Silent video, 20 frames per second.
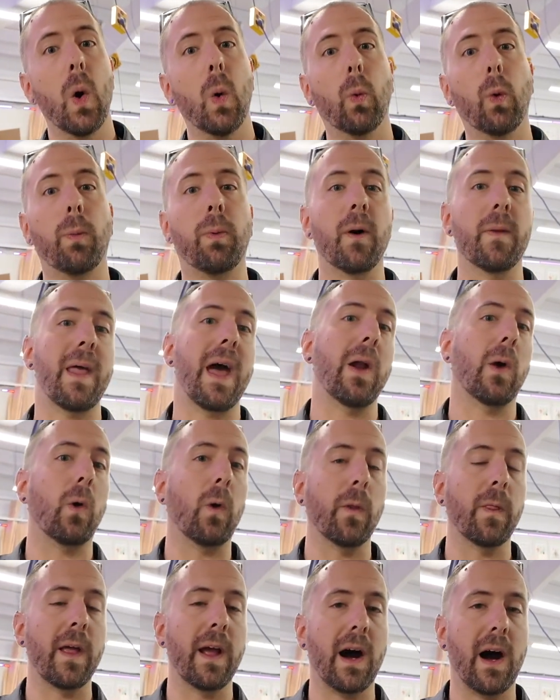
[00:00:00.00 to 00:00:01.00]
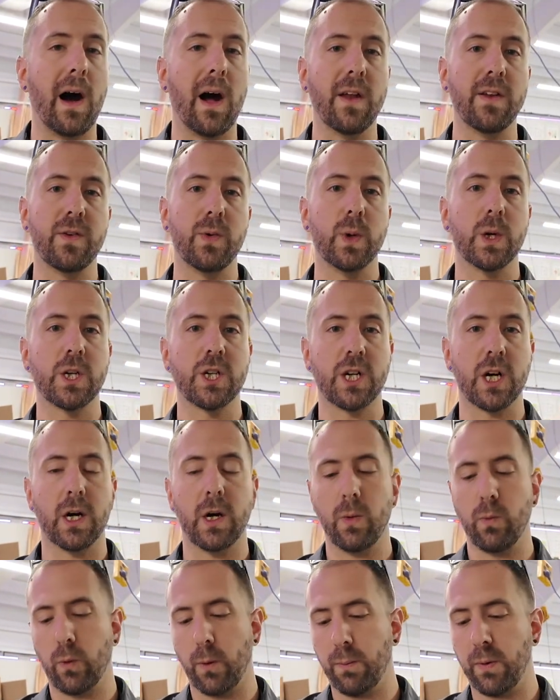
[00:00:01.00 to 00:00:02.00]
We'll put that whole thing onto a
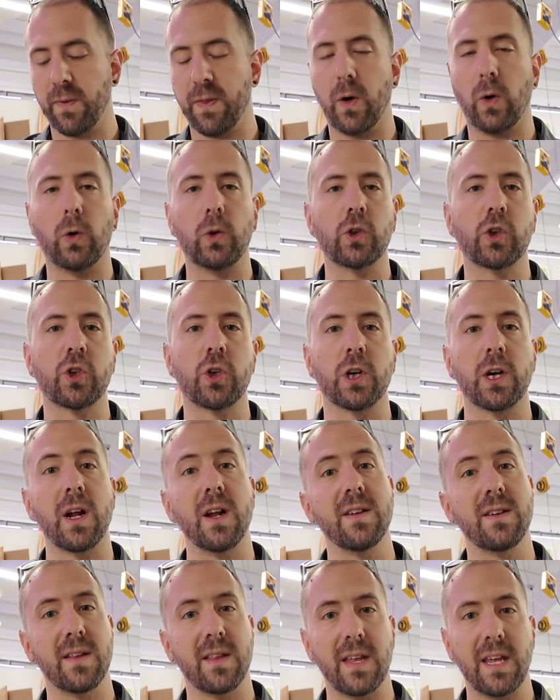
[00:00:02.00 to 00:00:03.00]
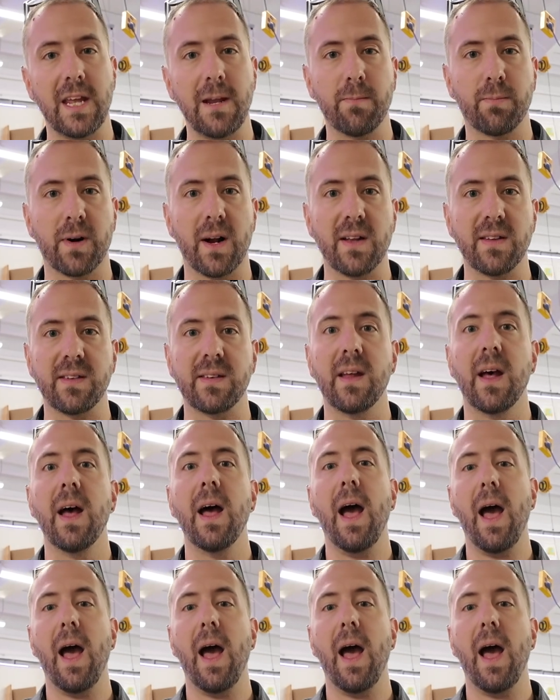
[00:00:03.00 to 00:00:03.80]
shirt, we'll put the whole shirt into the heat press,